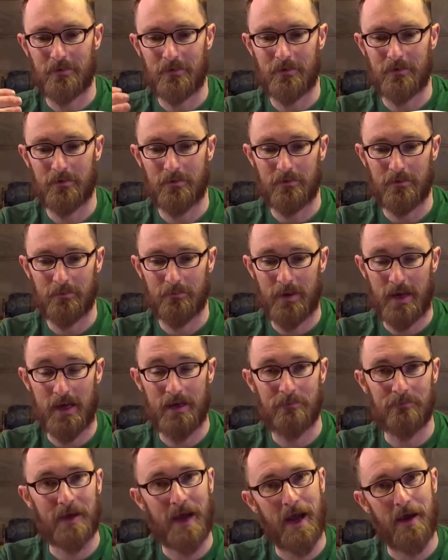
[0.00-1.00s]
the
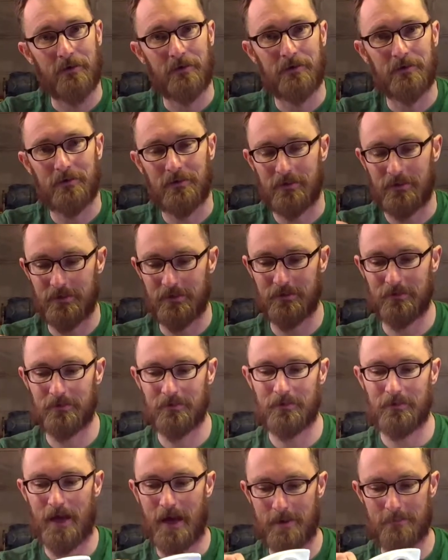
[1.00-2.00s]
paint powder and an
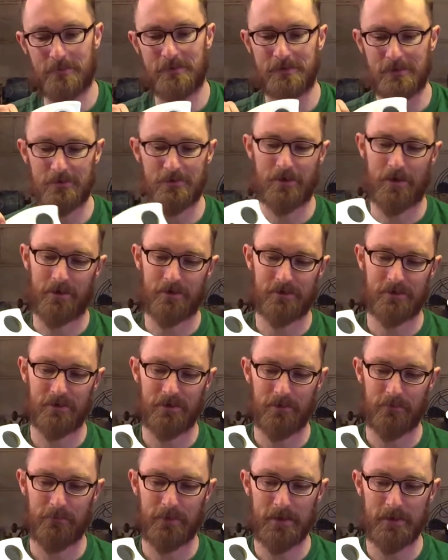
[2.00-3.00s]
opposite charge to
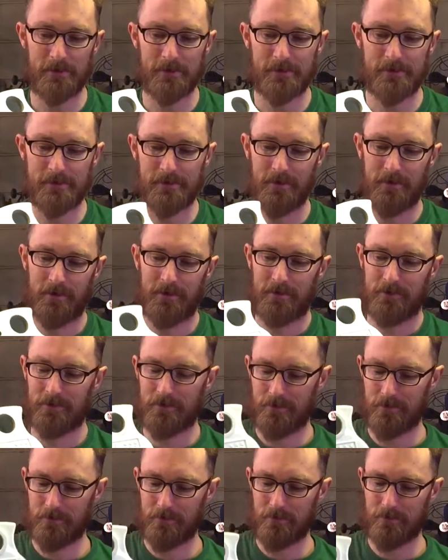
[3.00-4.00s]
the piece
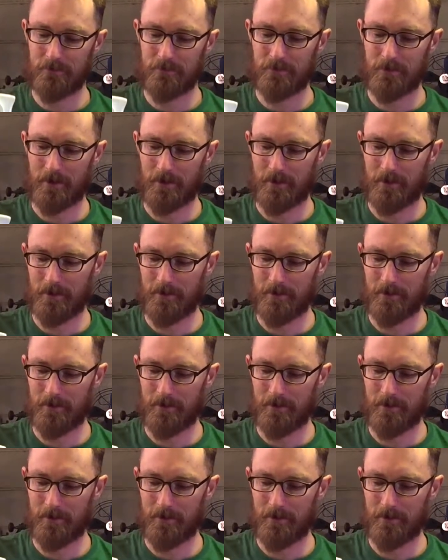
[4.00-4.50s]
to